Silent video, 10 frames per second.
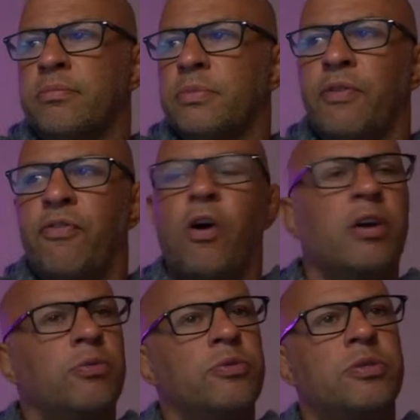the
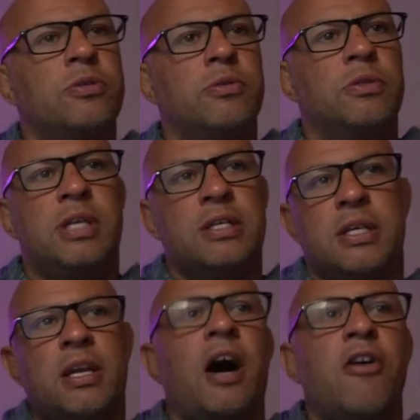finals, say
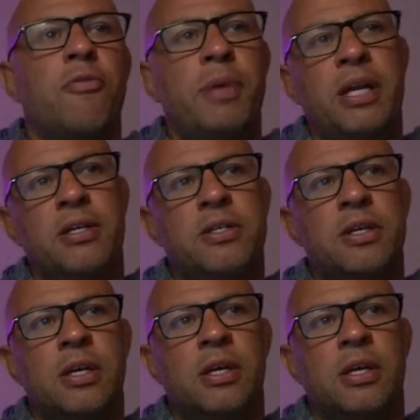in 100 meters,